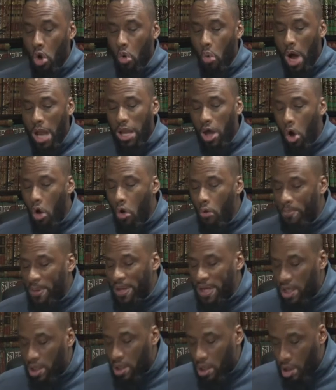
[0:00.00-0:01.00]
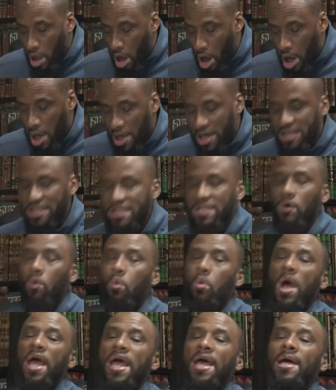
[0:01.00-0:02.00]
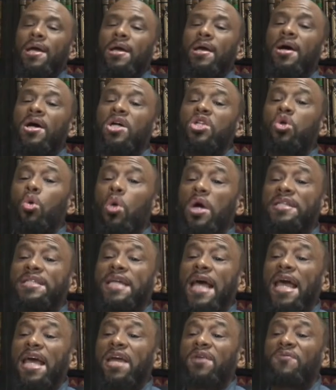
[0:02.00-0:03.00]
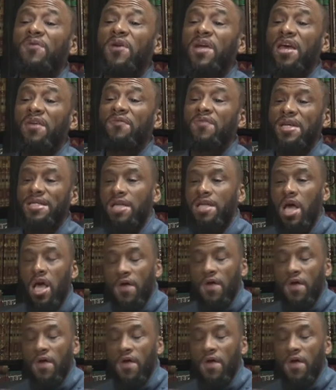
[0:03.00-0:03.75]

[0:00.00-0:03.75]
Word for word: while hoping in Allah is the way to attain forgiveness.